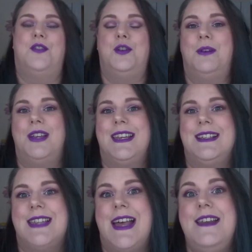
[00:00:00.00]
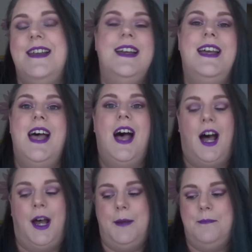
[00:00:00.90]
few more years then.
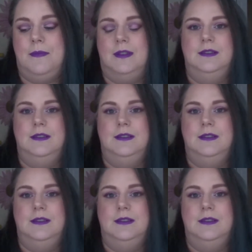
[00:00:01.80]
Um,